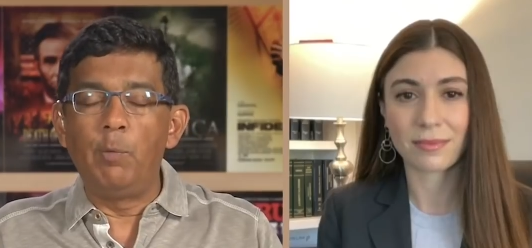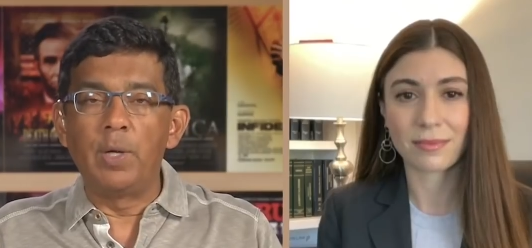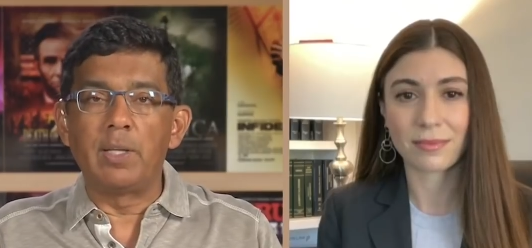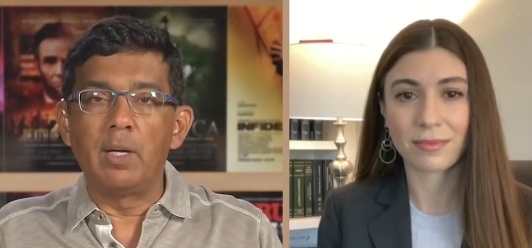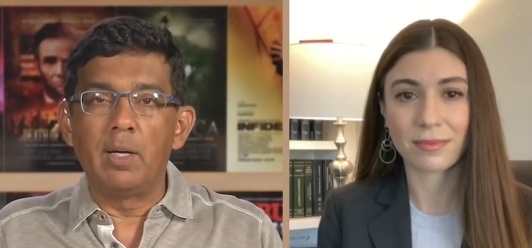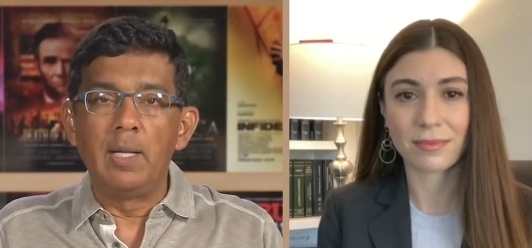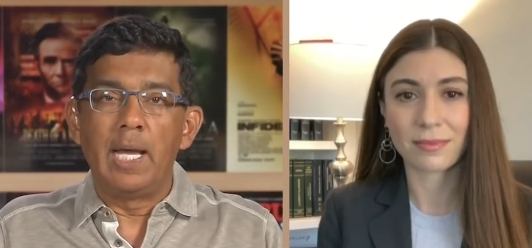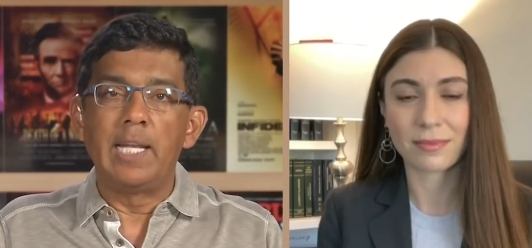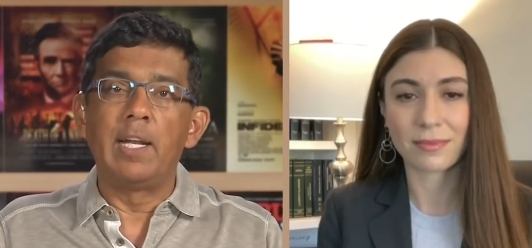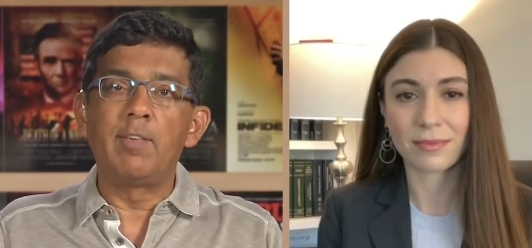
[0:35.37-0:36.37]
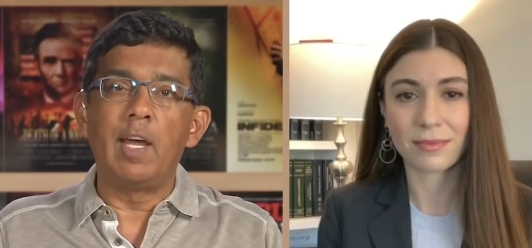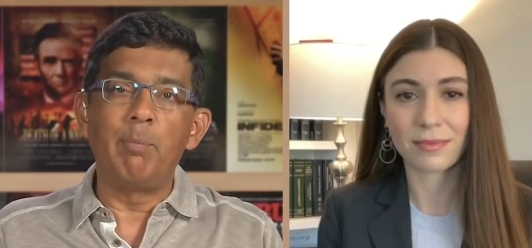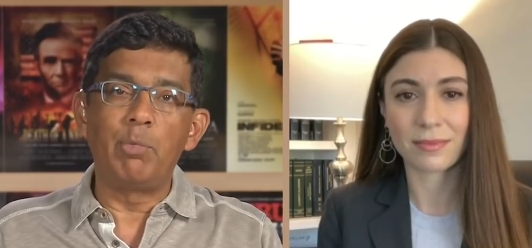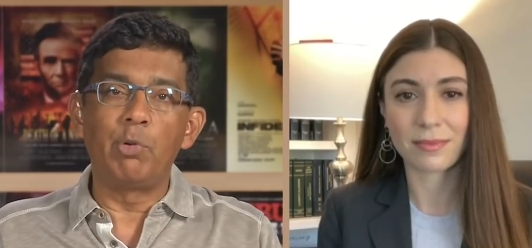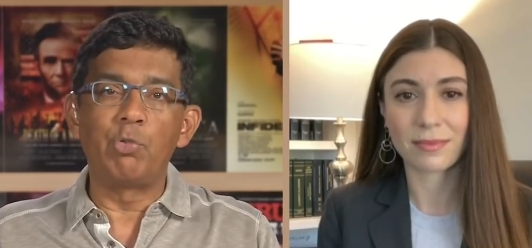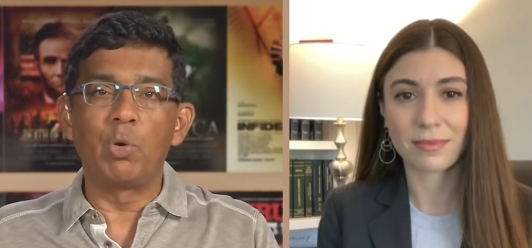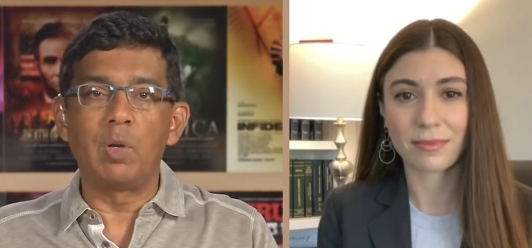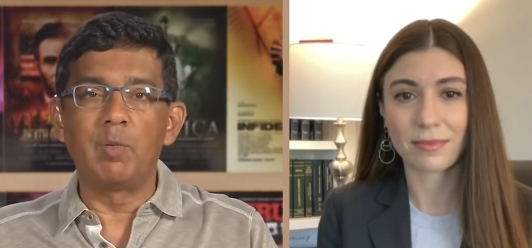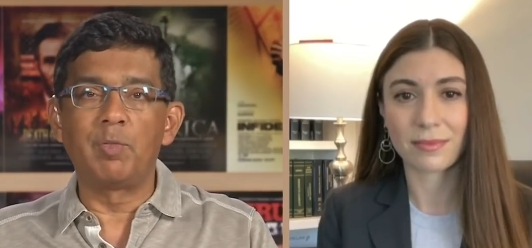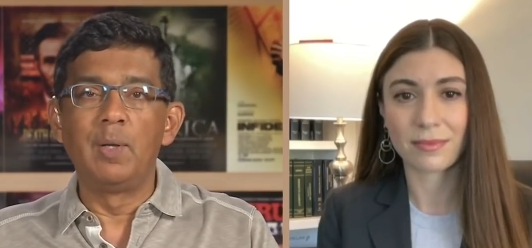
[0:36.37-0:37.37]
Speaker 1: with an attempt to sort
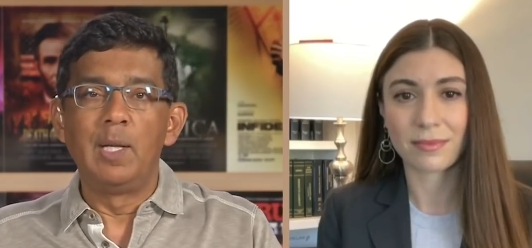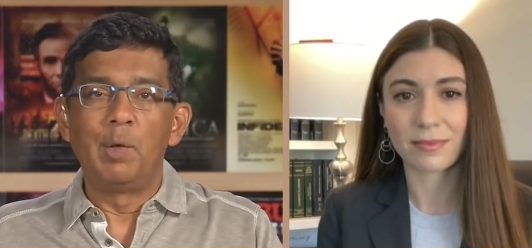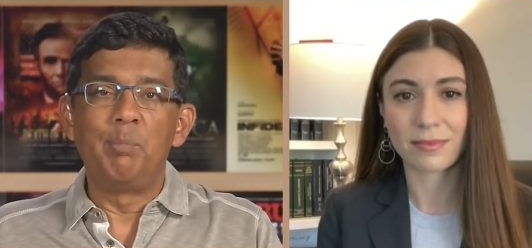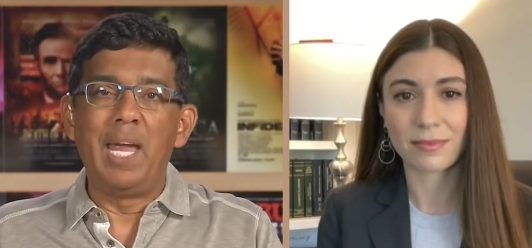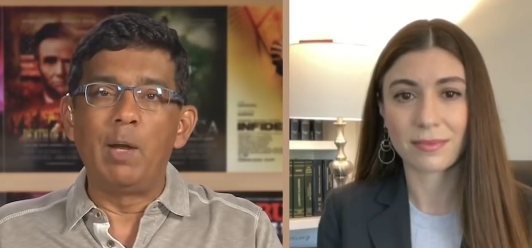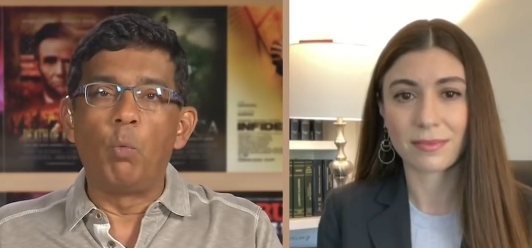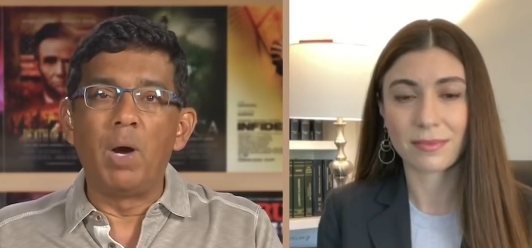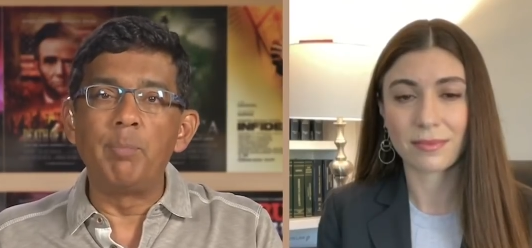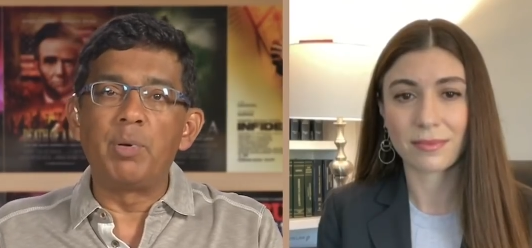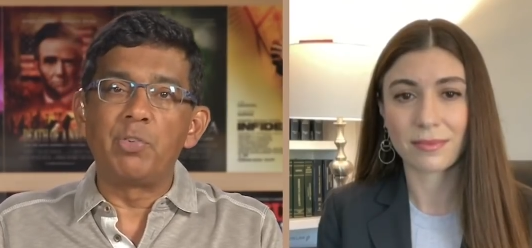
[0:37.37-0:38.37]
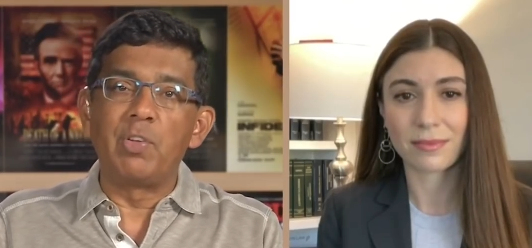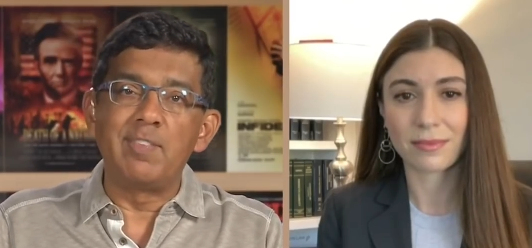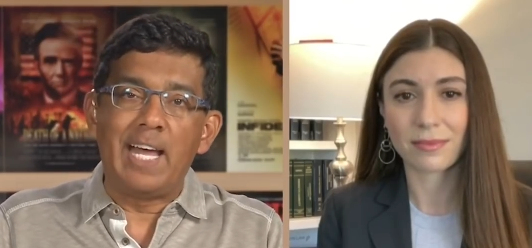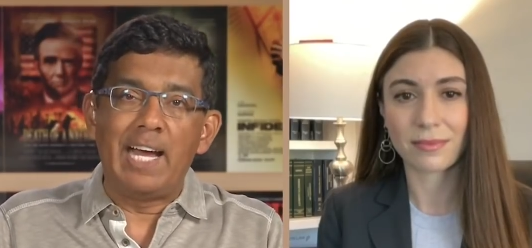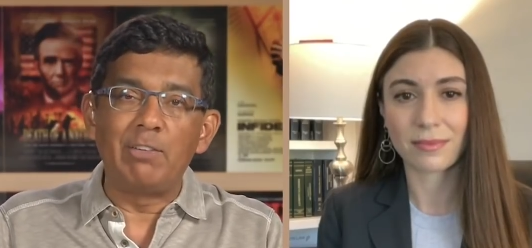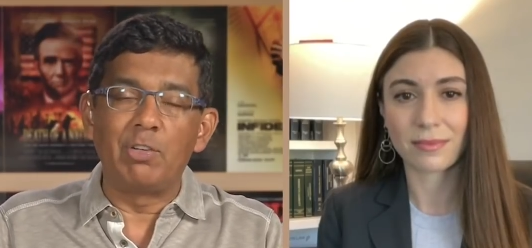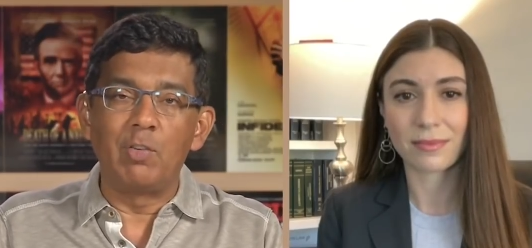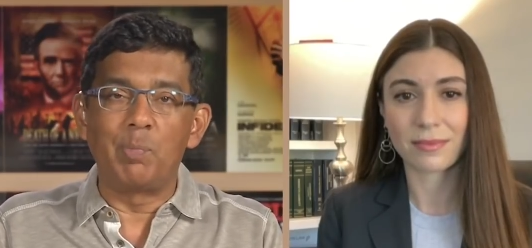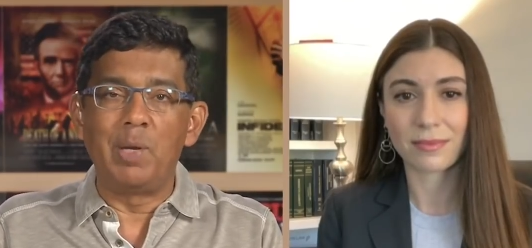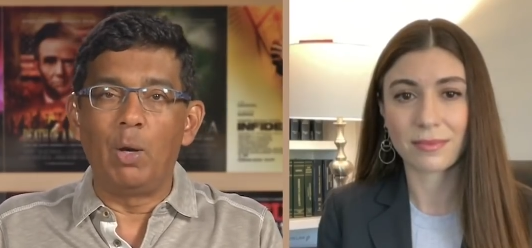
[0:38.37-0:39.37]
of make one person's actions be